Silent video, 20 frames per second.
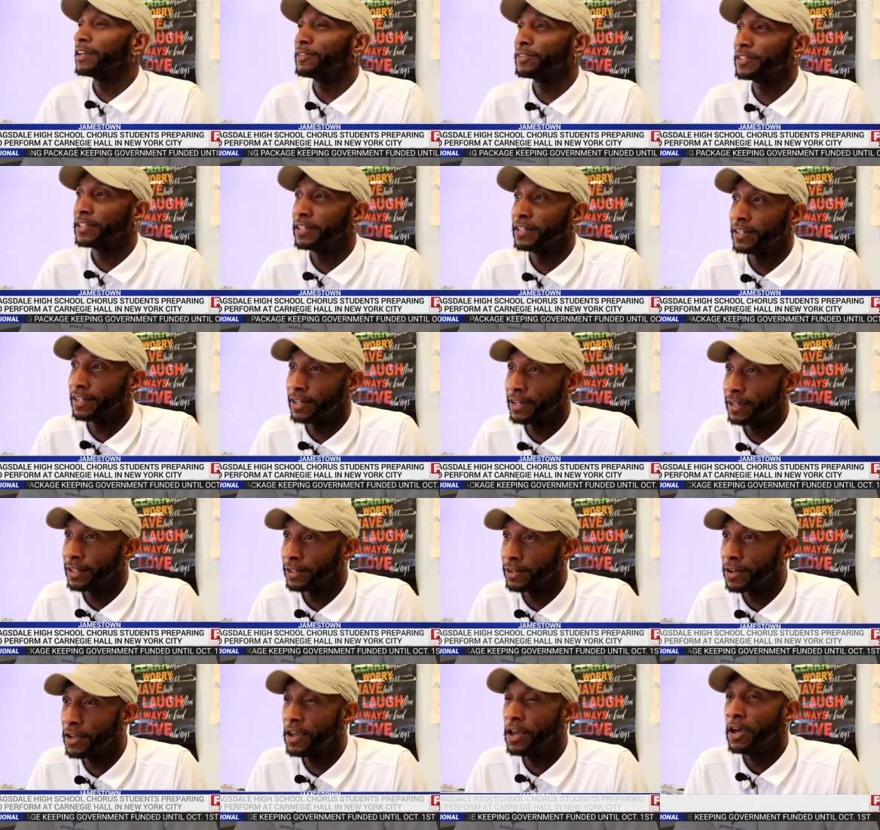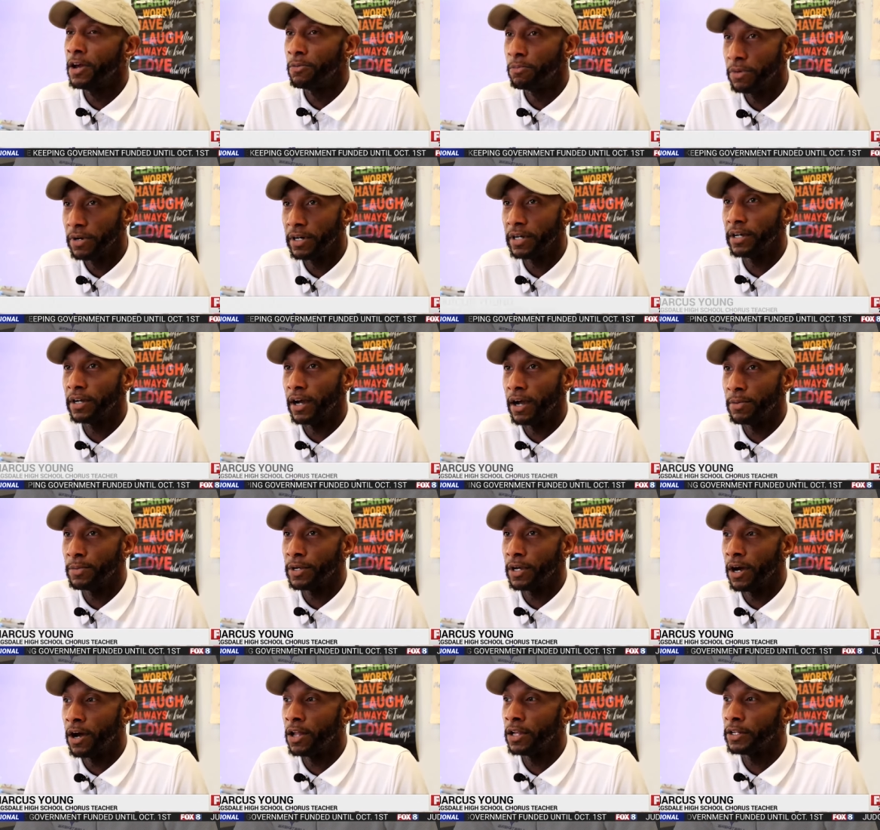get everything together. But I
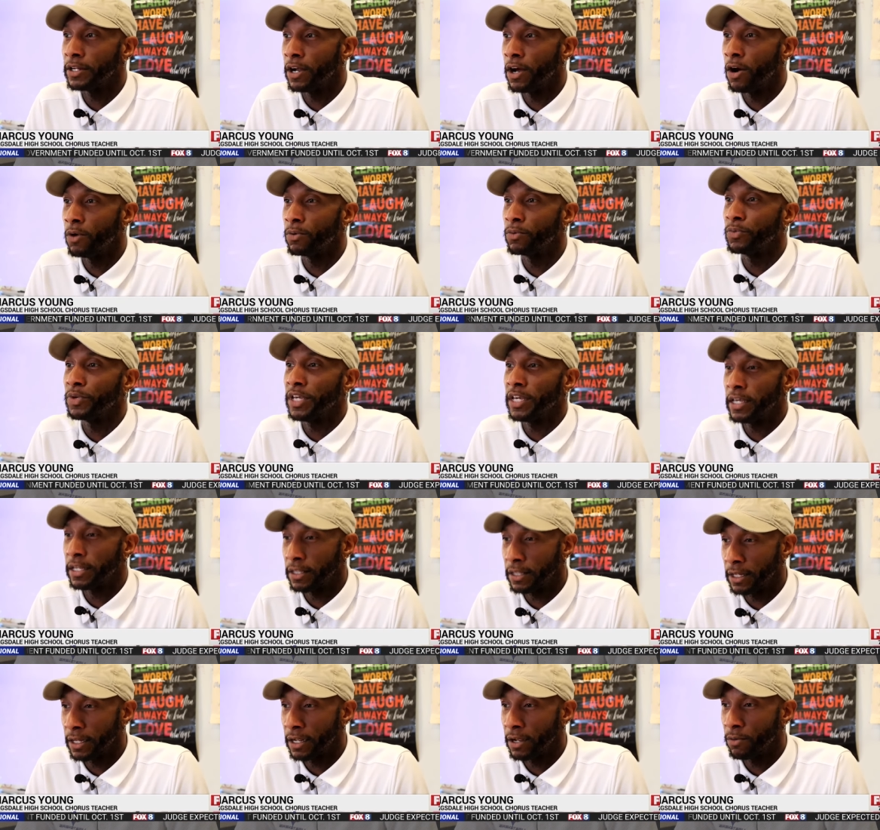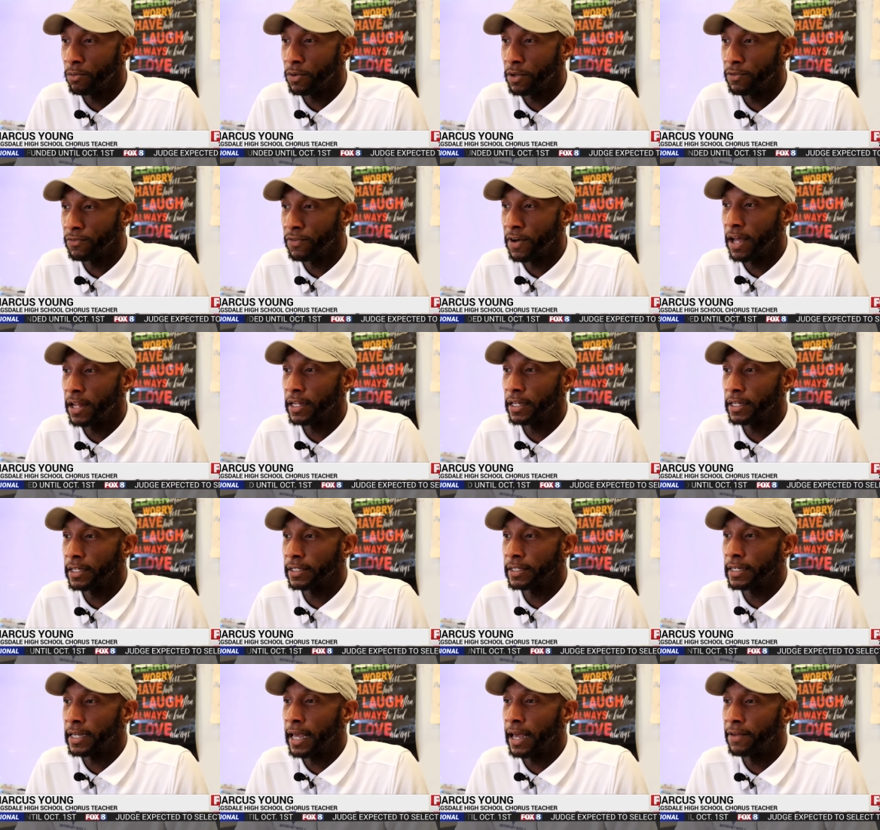mean, all in all, when we get there and we finally
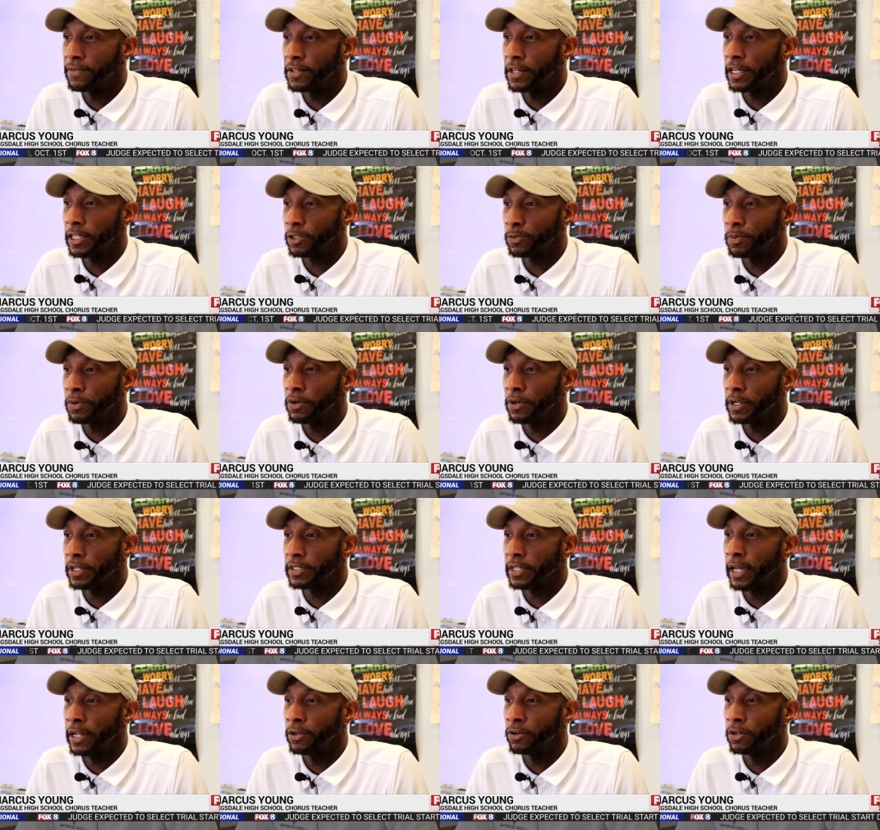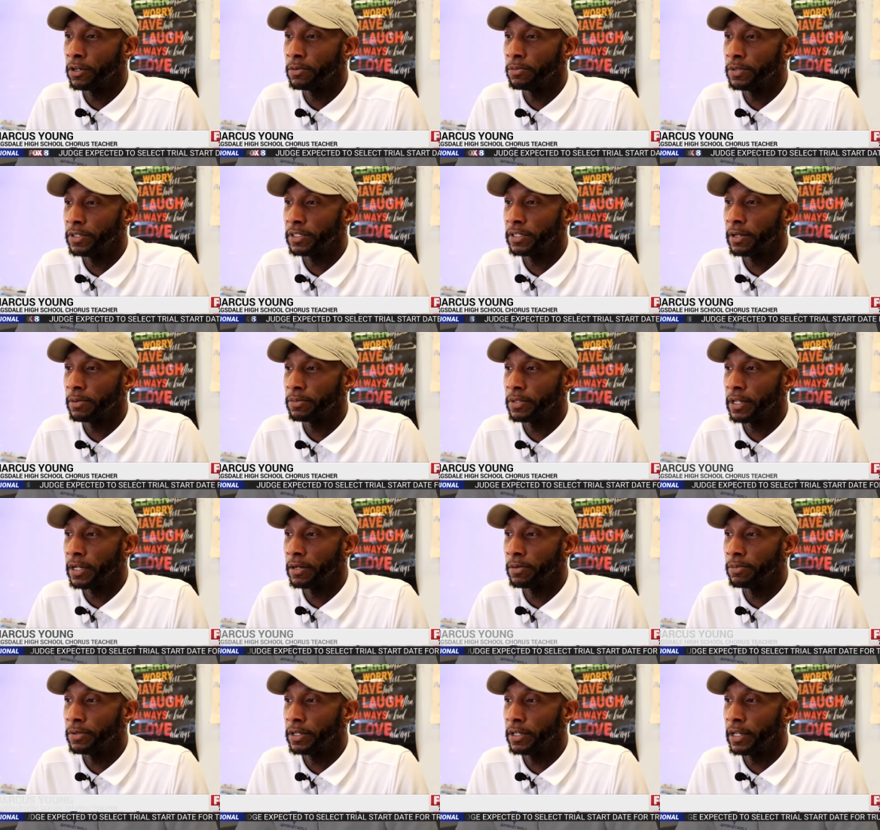get to have the experience, I know it'll be something
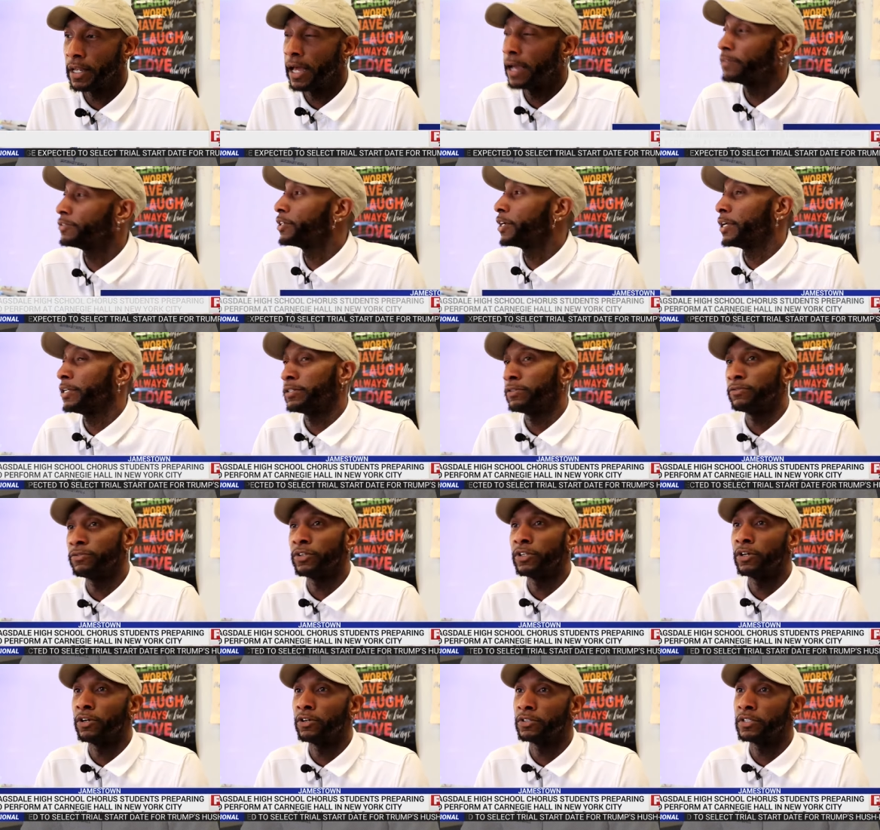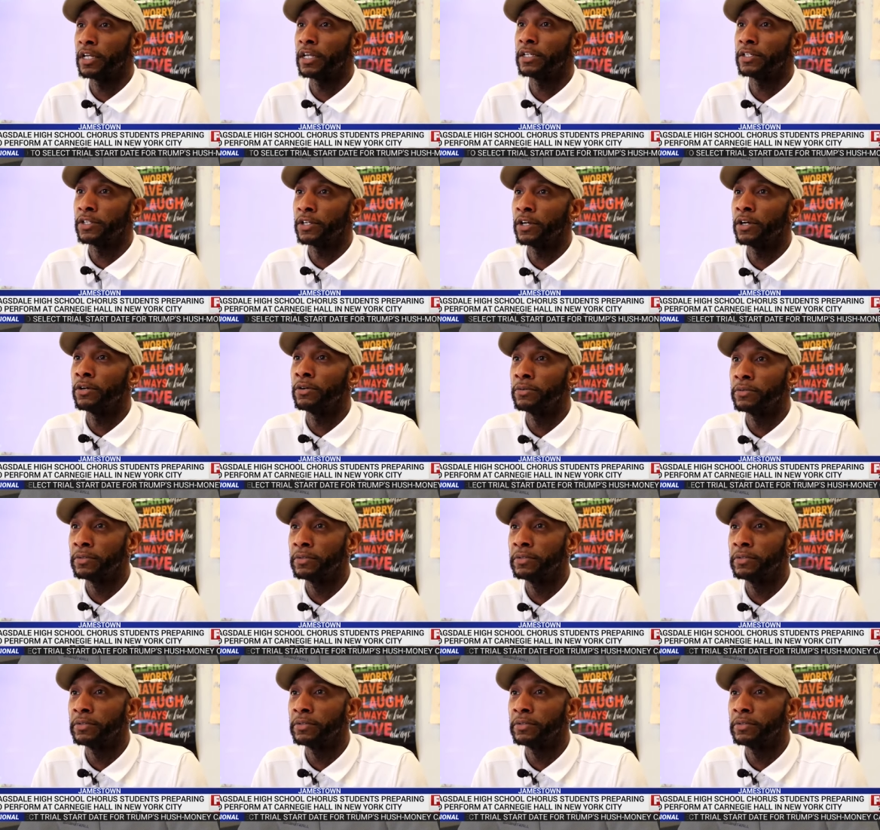that'll be life changing for those that get to go.